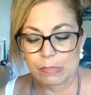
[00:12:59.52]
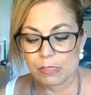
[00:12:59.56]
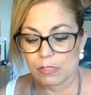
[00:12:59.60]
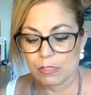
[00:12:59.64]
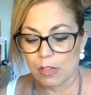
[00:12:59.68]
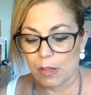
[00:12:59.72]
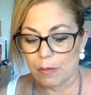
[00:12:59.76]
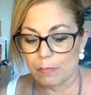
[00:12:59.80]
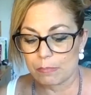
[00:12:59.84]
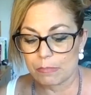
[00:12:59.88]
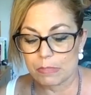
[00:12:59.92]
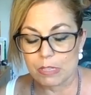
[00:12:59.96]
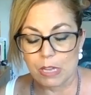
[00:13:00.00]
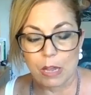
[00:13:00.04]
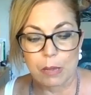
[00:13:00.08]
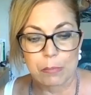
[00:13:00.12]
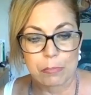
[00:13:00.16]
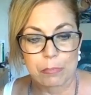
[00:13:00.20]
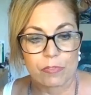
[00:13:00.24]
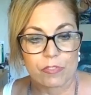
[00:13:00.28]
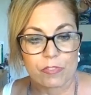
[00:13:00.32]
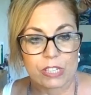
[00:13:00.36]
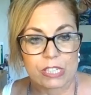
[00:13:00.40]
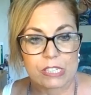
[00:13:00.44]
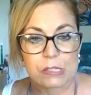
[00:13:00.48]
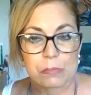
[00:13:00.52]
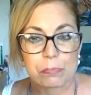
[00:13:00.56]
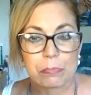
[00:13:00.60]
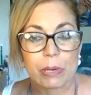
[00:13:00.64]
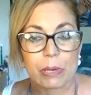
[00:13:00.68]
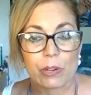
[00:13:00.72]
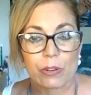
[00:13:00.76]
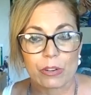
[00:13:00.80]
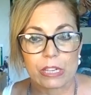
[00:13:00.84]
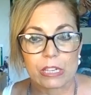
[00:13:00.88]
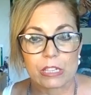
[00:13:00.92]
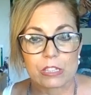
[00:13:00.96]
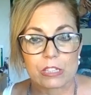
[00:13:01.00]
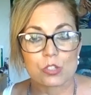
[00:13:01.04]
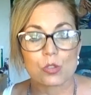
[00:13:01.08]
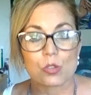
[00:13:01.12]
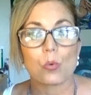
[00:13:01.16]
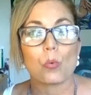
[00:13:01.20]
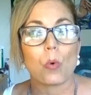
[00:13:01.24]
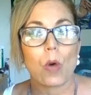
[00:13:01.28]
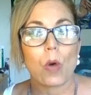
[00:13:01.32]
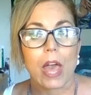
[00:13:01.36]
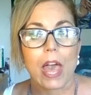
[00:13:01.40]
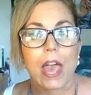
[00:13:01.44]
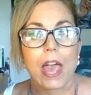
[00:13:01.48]
some type of experience
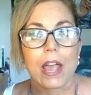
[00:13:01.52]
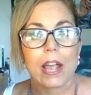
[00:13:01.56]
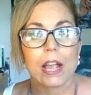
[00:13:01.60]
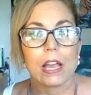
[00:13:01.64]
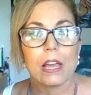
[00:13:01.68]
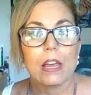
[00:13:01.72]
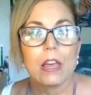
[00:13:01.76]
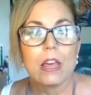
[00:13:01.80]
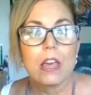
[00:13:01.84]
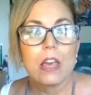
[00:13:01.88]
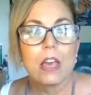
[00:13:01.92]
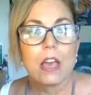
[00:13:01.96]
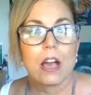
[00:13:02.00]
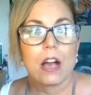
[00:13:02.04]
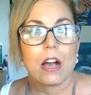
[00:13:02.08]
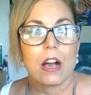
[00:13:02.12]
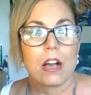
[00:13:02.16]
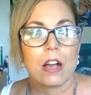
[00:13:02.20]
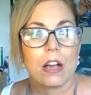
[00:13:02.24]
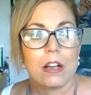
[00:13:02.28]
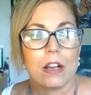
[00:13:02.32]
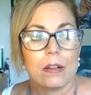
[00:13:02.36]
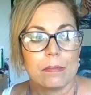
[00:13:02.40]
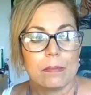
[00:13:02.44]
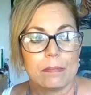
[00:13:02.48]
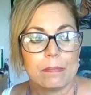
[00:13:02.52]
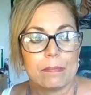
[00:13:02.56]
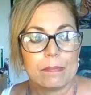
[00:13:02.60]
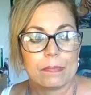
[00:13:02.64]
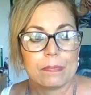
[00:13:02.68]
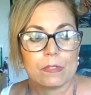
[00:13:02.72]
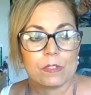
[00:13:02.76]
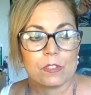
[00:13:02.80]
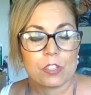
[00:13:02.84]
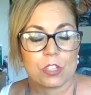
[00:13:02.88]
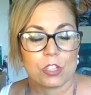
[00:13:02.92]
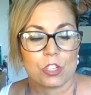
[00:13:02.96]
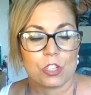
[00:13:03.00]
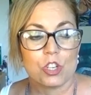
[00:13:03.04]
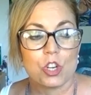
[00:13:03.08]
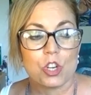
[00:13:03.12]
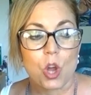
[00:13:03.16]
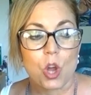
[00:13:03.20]
away. To